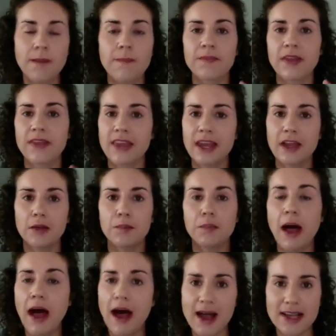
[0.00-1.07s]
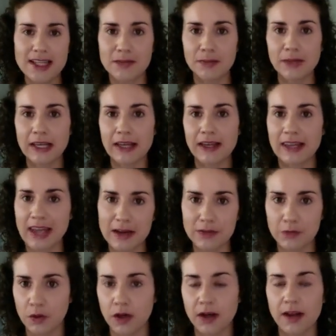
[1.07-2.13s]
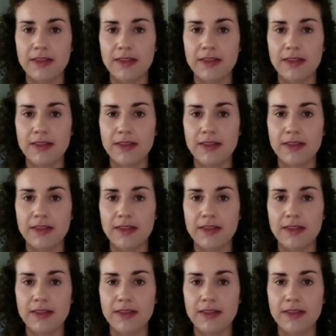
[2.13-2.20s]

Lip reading: that they could possibly get for it.